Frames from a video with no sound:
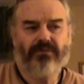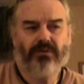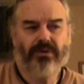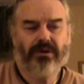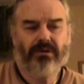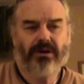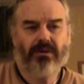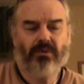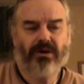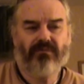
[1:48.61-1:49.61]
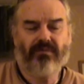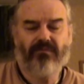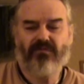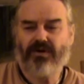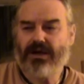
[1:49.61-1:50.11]
you'll hear anywhere from
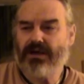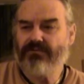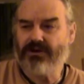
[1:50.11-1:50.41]
5 to